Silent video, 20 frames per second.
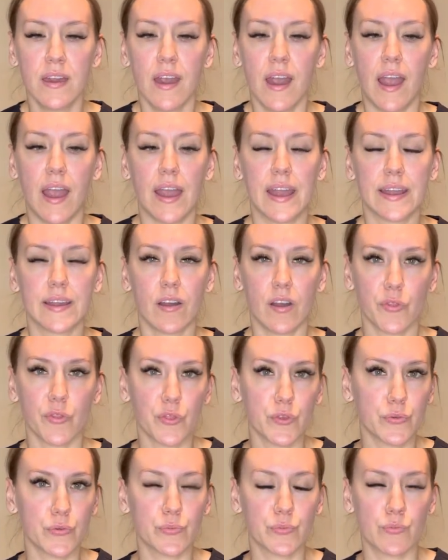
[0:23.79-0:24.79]
I got
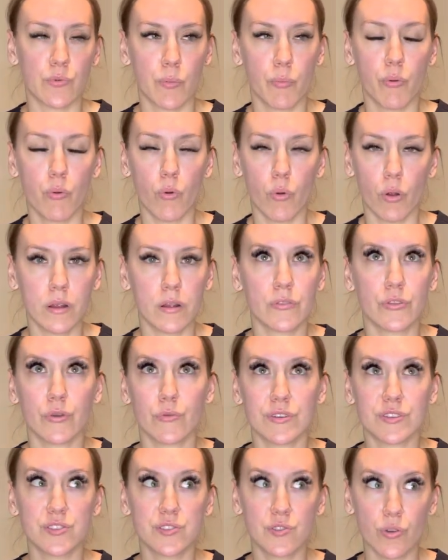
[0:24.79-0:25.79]
the report, the
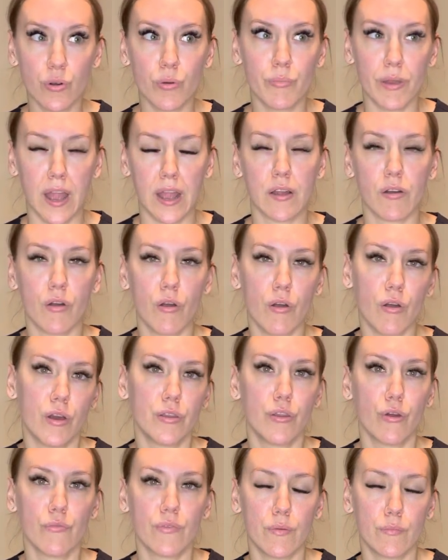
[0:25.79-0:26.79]
result back on
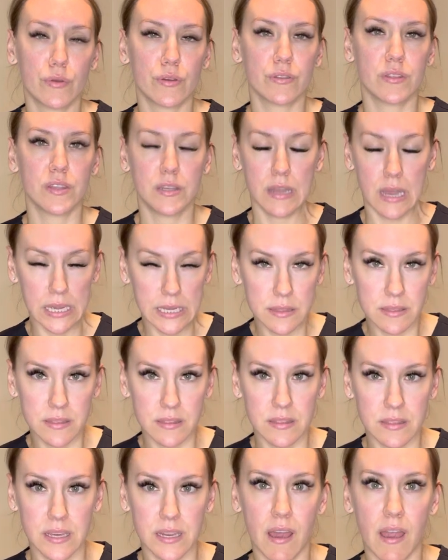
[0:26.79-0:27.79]
November the 9th
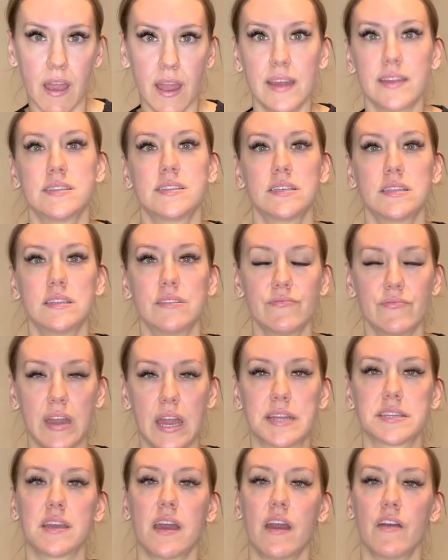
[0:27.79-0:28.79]
that I did in
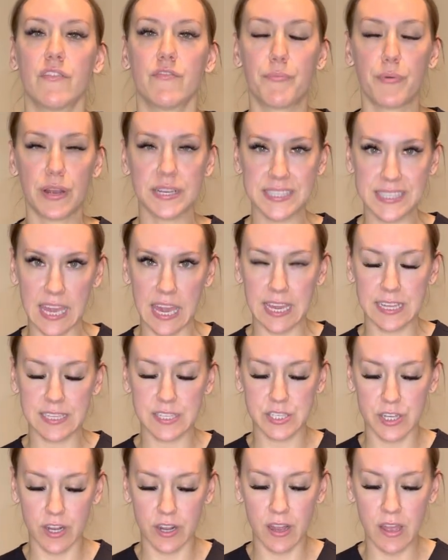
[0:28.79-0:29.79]
fact have breast
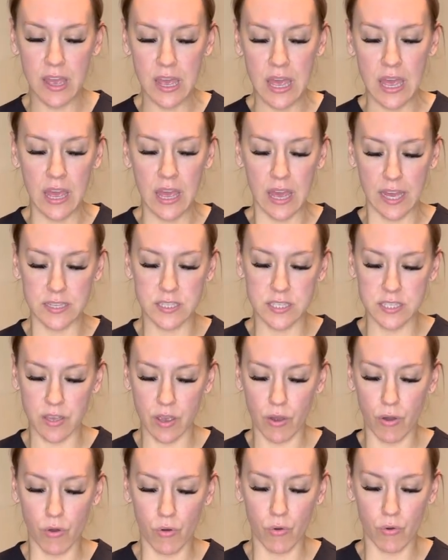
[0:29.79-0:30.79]
cancer and
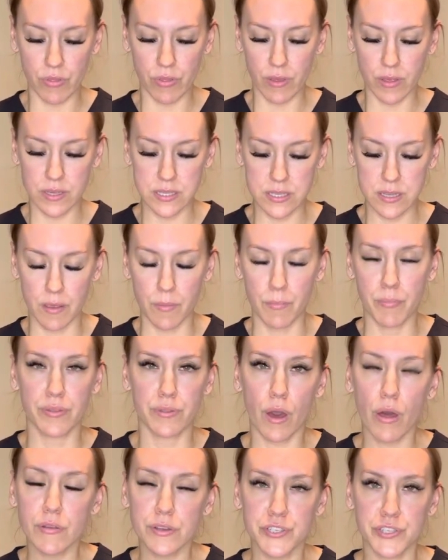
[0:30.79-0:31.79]
so this
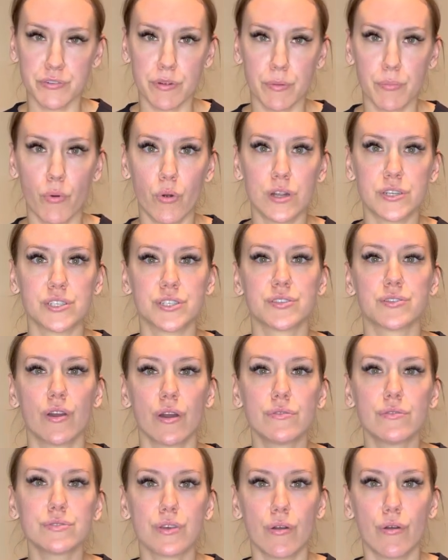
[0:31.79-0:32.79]
pathology report just
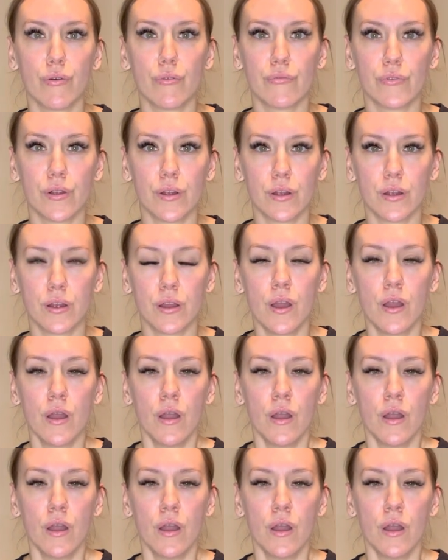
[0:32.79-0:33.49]
goes over